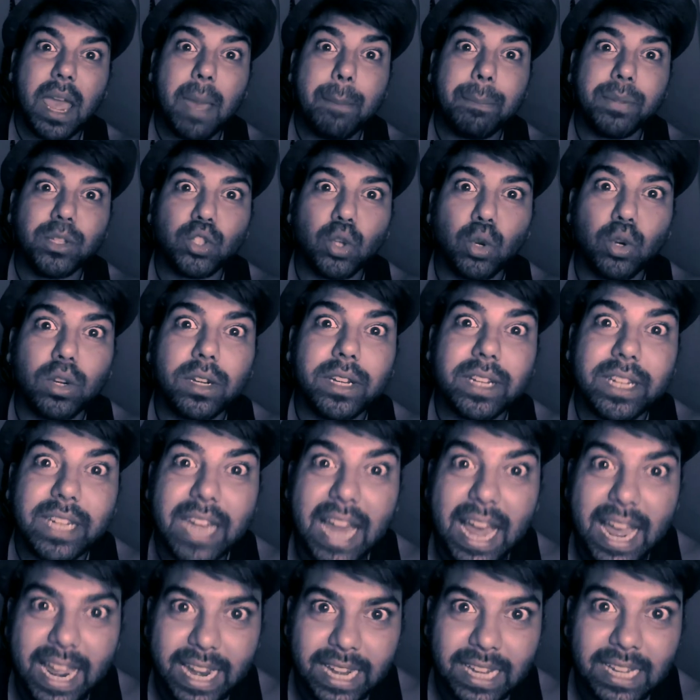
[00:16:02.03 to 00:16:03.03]
episode
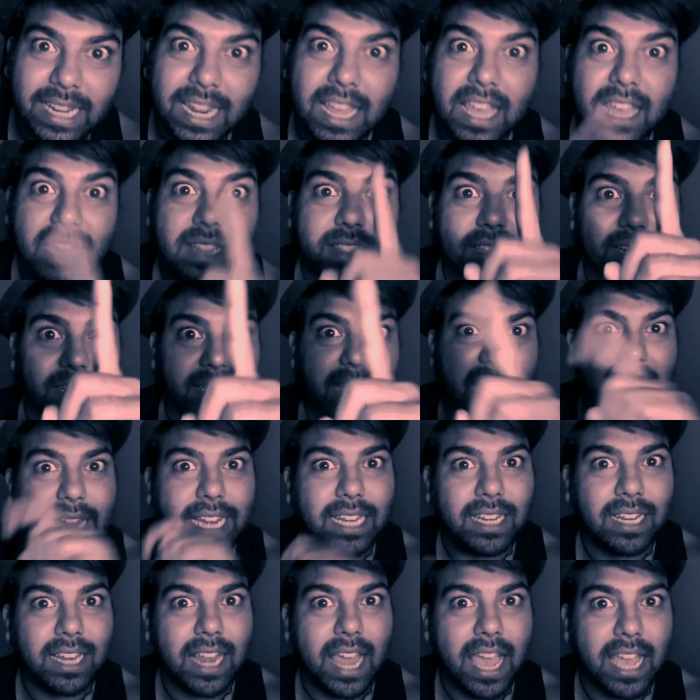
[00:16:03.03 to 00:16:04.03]
9. The
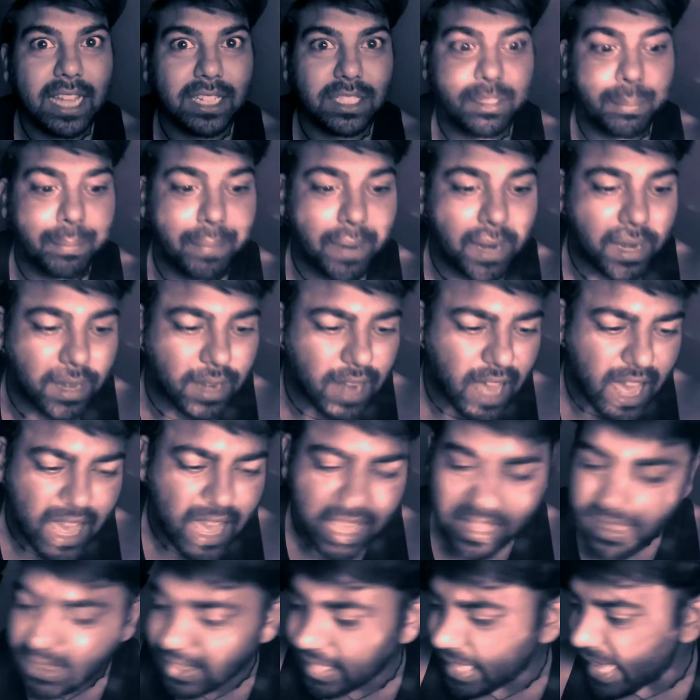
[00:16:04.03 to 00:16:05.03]
title has been
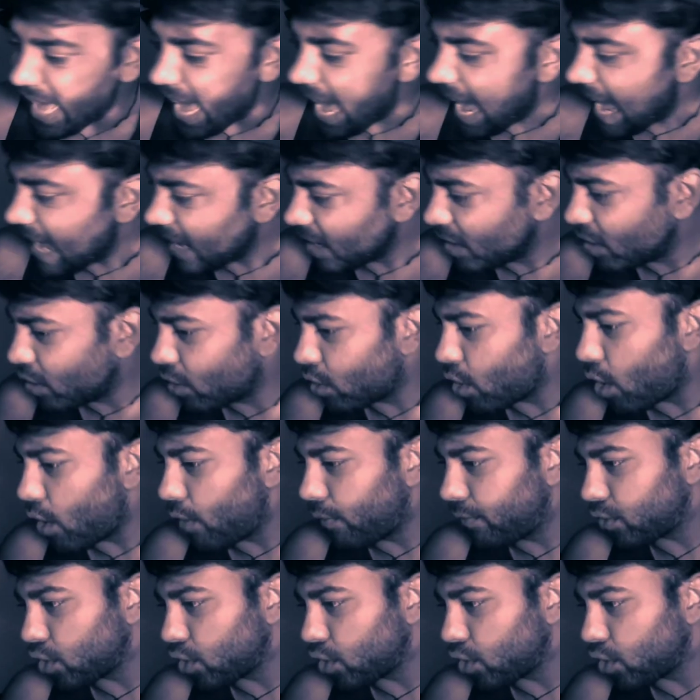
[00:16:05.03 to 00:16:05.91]
The Anger of